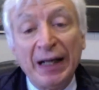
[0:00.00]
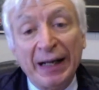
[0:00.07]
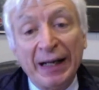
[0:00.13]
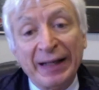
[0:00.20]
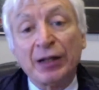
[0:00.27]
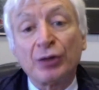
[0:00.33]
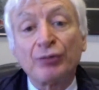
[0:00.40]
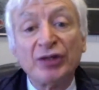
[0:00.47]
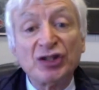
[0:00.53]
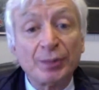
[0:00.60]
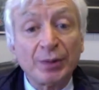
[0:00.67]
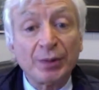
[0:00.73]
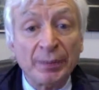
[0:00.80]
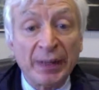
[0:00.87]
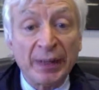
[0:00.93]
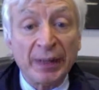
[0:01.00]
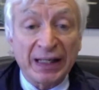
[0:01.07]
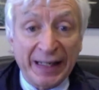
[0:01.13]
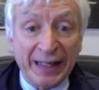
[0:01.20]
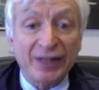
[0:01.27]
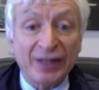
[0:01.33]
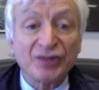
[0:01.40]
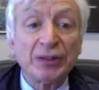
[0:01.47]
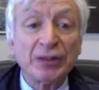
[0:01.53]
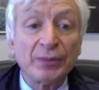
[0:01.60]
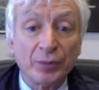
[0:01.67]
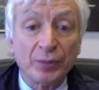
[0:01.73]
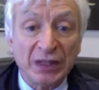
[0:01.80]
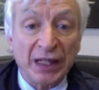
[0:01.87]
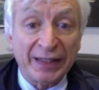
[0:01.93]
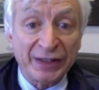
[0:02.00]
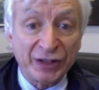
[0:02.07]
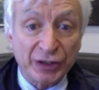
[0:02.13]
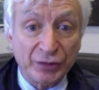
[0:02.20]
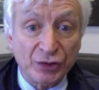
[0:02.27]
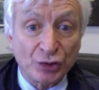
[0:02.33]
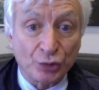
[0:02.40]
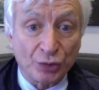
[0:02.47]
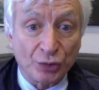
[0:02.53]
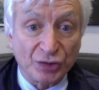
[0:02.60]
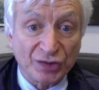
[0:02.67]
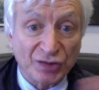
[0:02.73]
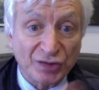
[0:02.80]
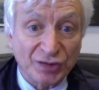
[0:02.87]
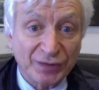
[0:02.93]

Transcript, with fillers: and get a reasonable amount of calcium from dietary sources.